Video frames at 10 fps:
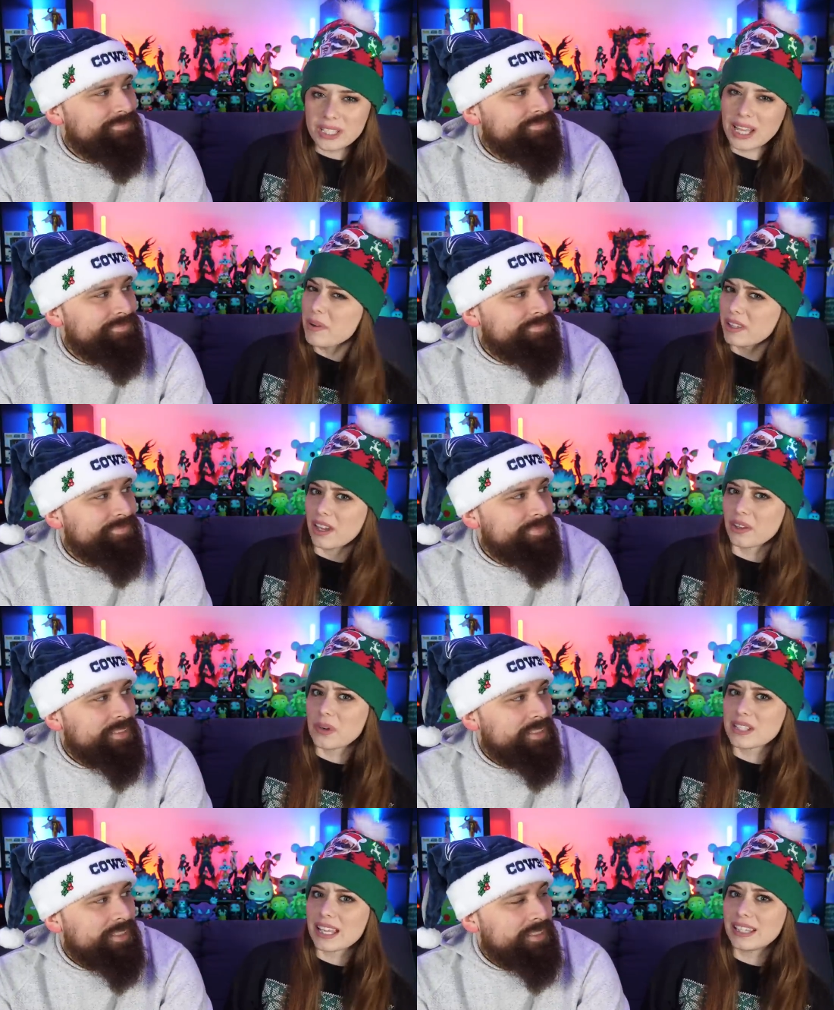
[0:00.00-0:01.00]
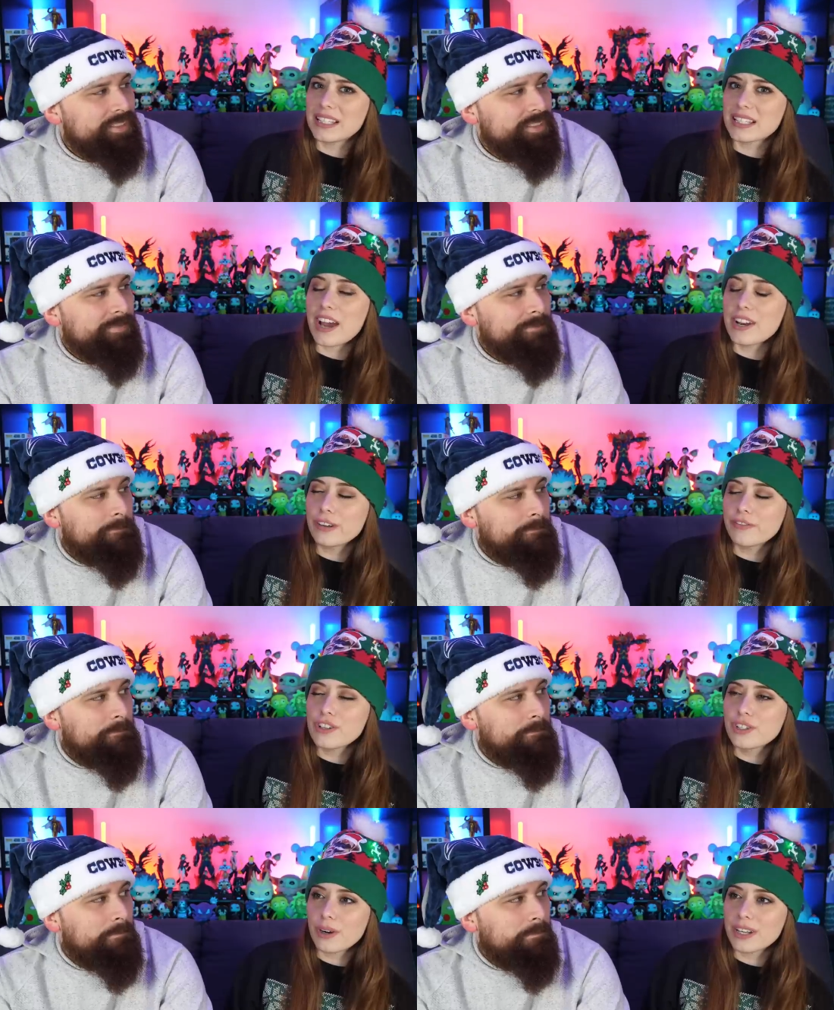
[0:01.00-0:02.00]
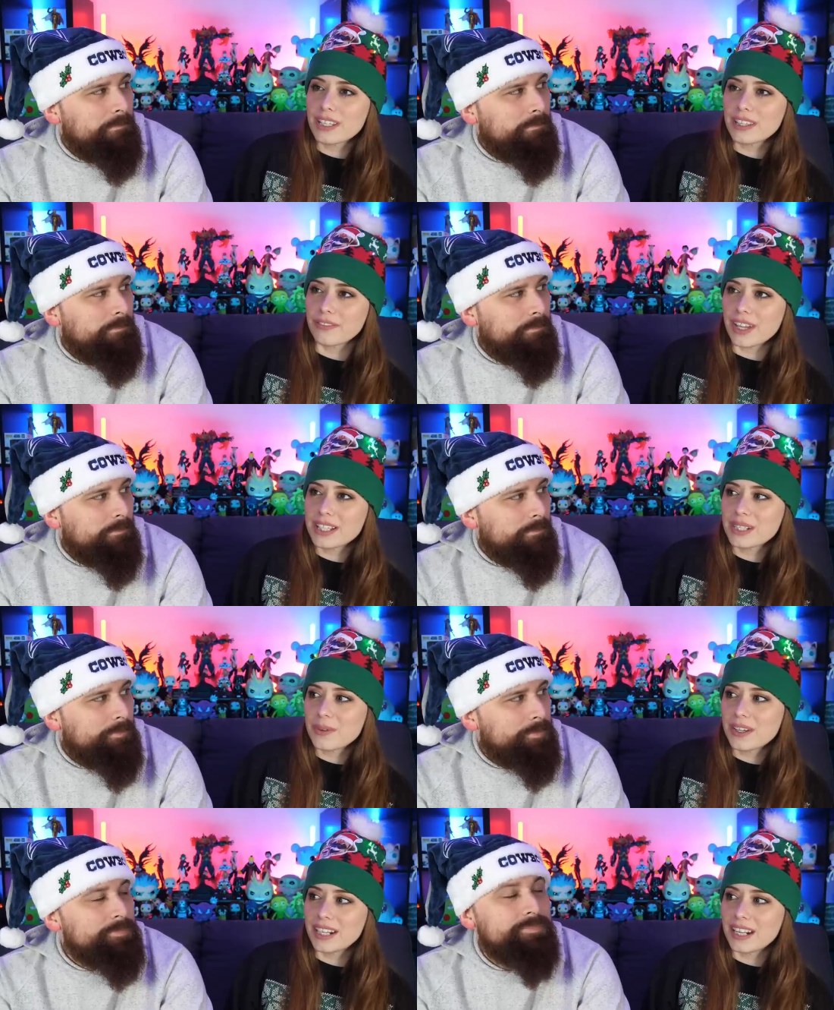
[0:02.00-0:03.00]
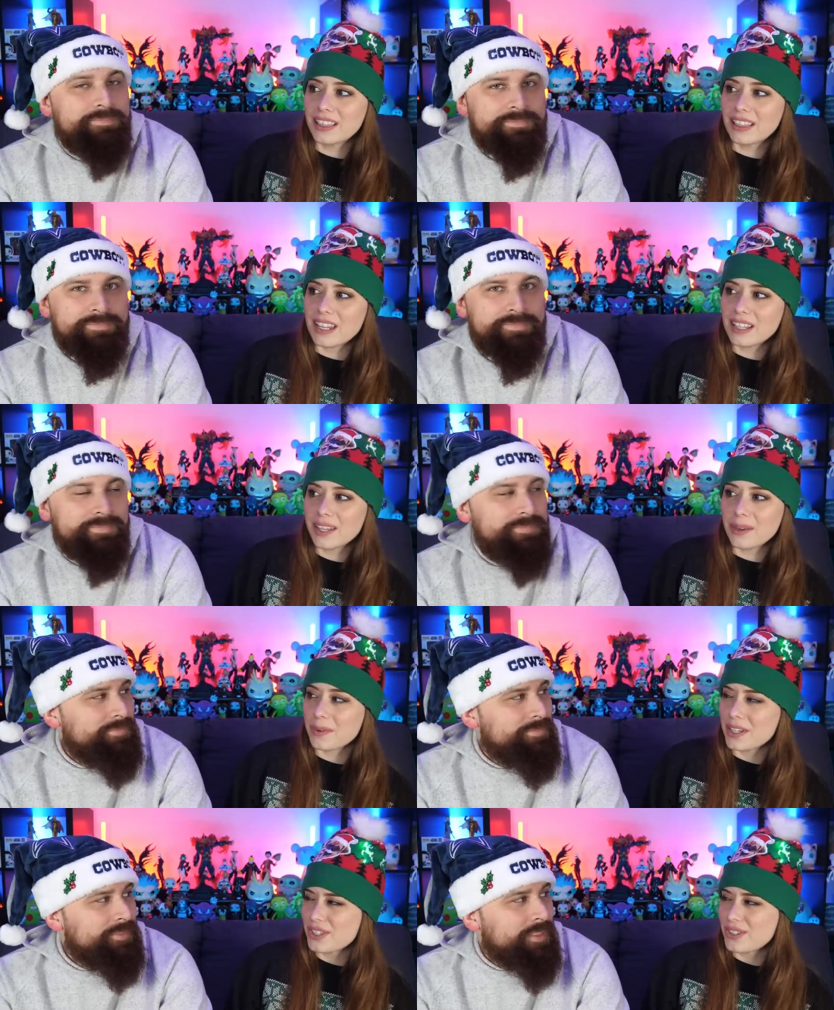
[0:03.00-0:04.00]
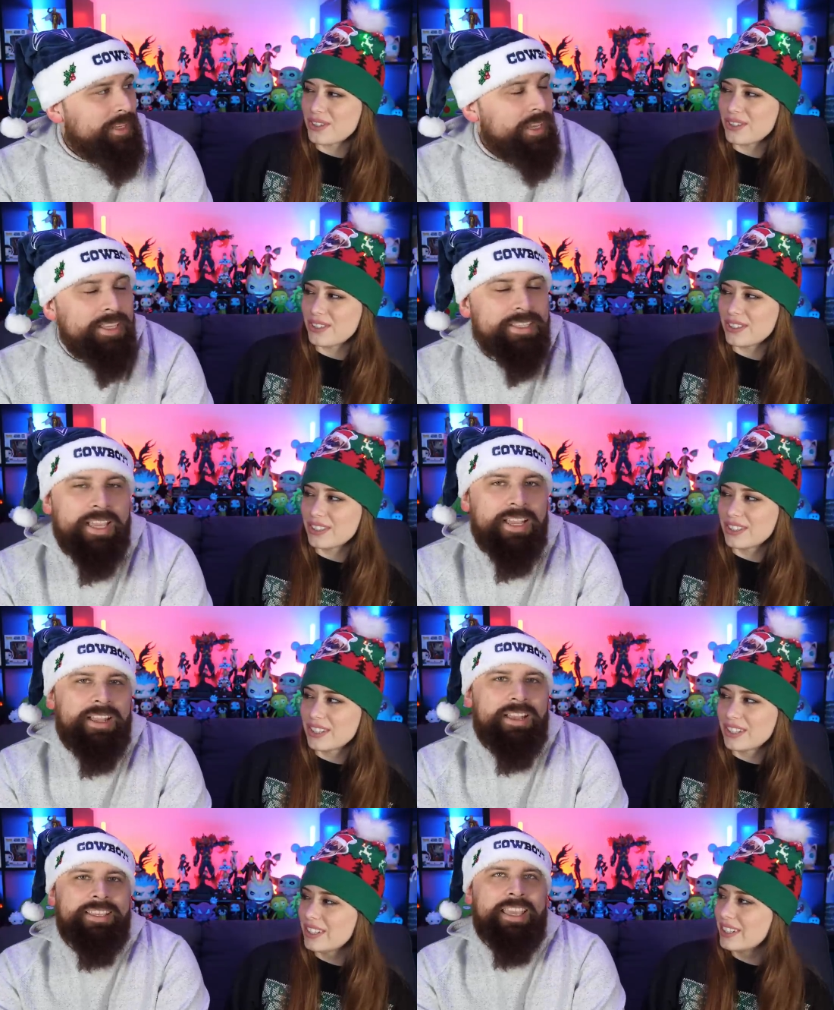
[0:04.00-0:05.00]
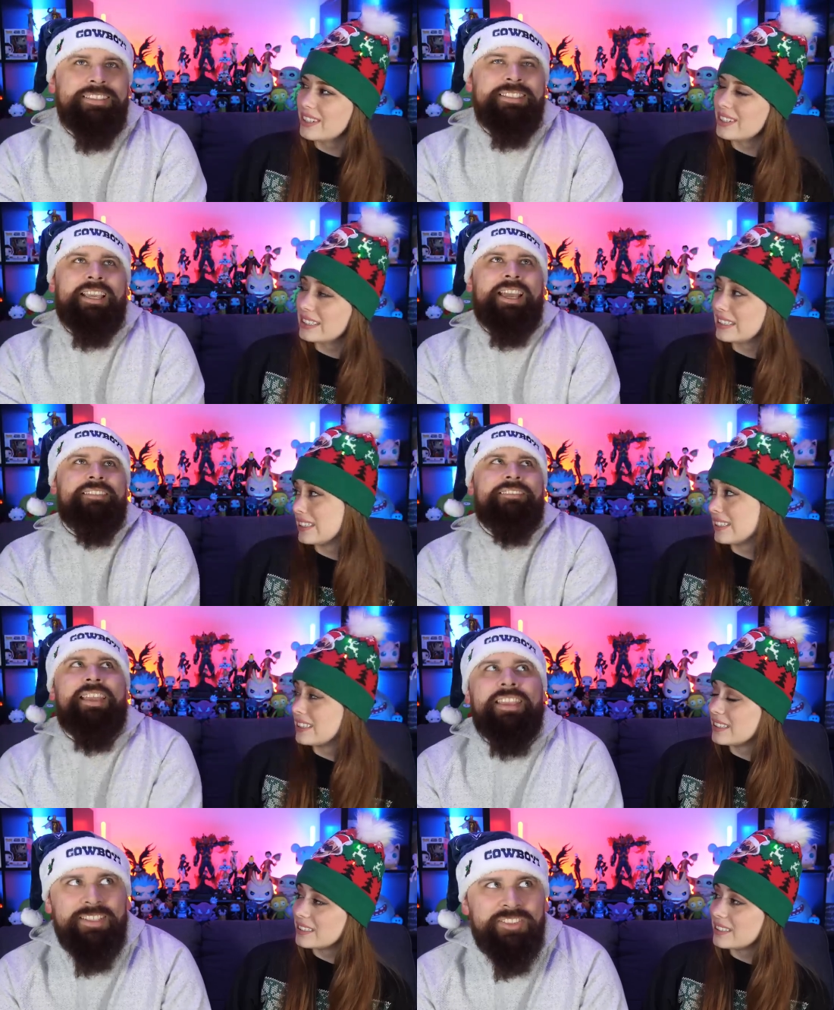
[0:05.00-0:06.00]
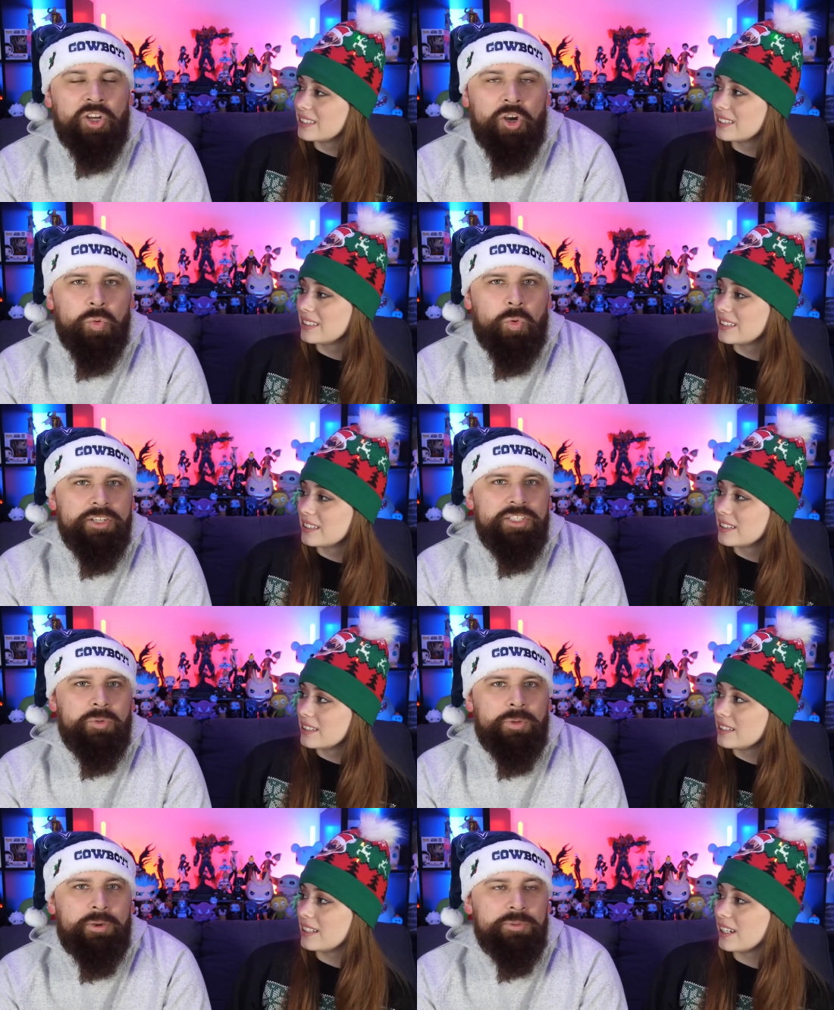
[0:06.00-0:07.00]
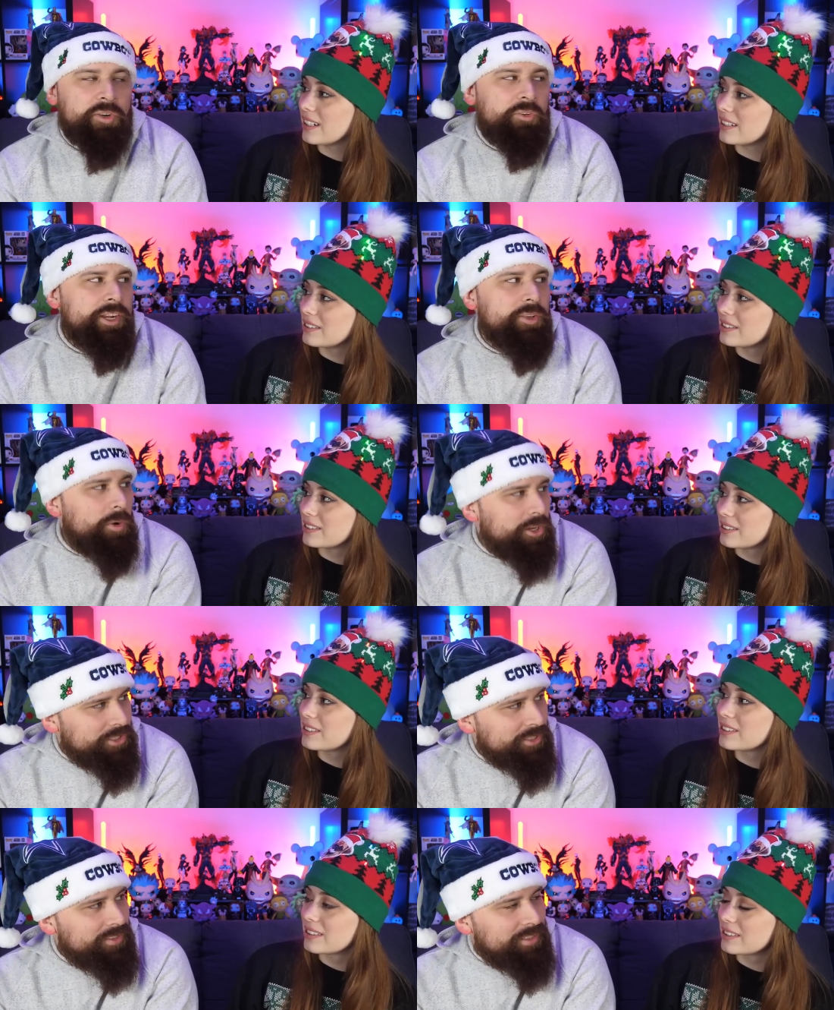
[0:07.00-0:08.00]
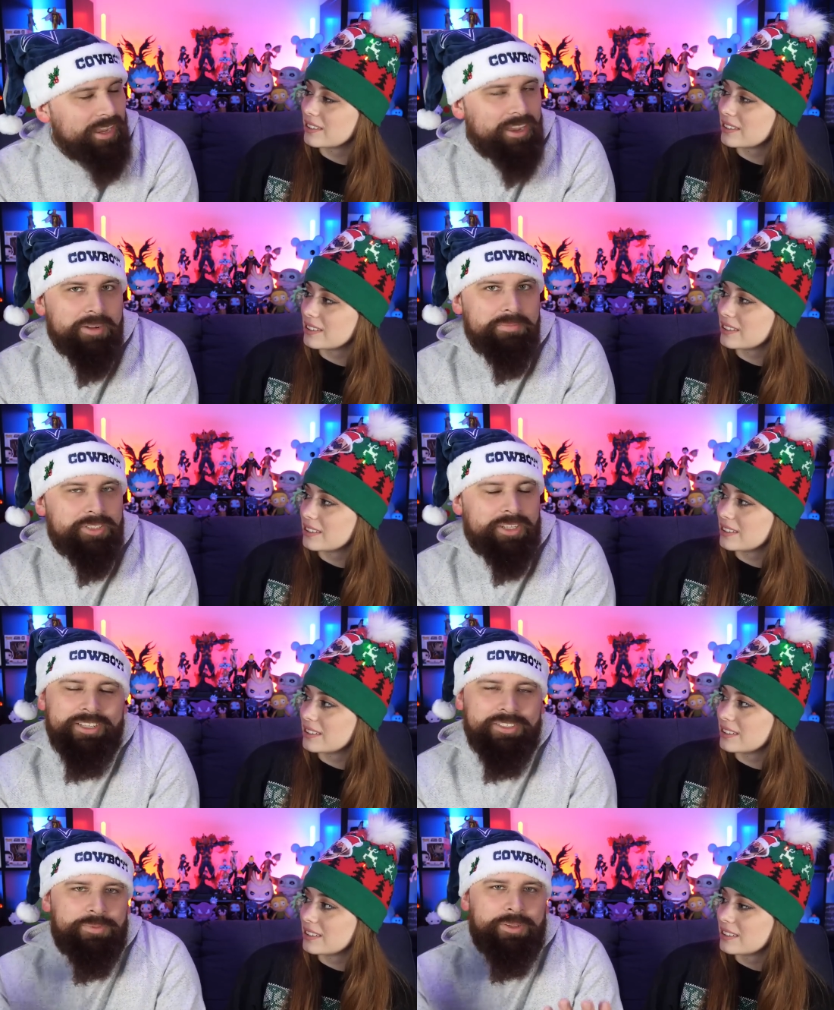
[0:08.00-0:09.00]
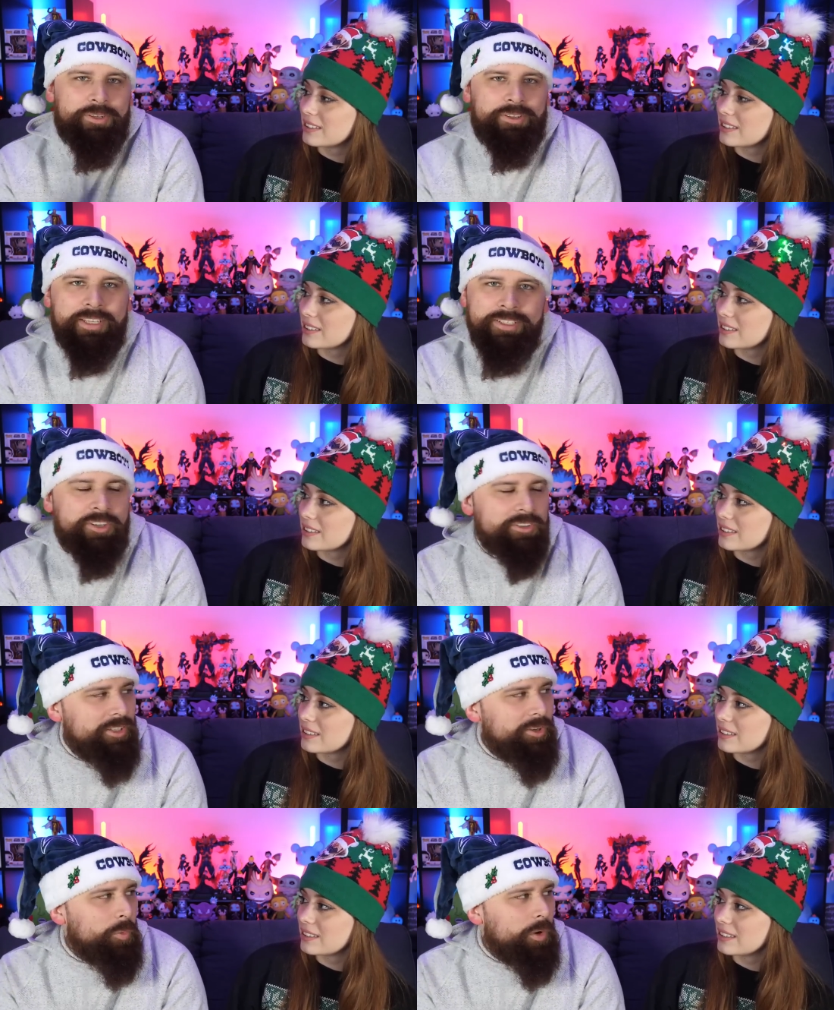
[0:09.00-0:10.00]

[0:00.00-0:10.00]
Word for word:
Speaker 1: some of the other ones at least. I know for sure I've seen the Vegas one, and I think the original.
Speaker 2: Yeah, uh, Kacee kind of like started watching when I yeah. was already watching. Um, so I just figured like you know let her